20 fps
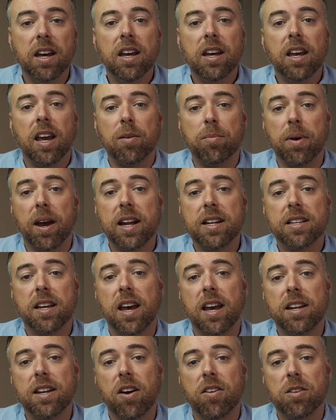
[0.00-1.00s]
and my
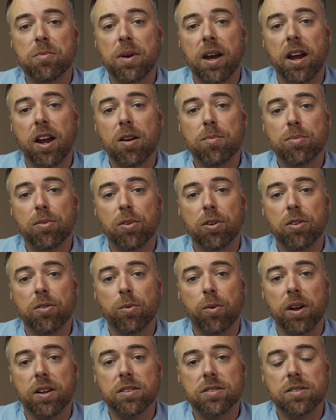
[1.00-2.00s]
tie down at my airport
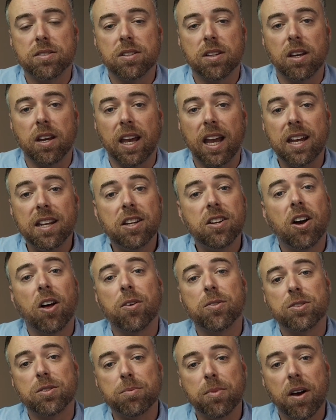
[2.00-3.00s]
runs
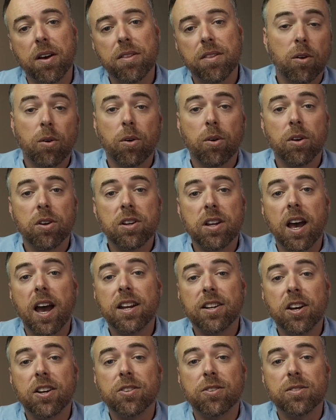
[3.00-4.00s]
$80 a month or
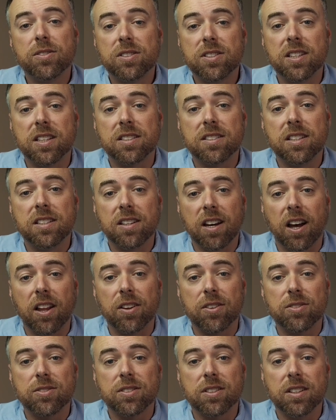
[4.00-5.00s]

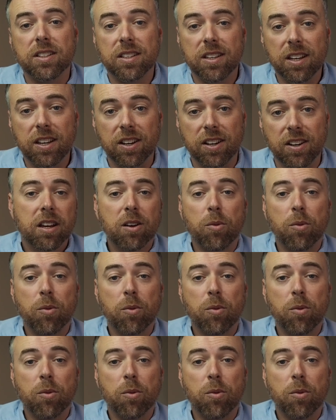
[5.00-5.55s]
$960 a year.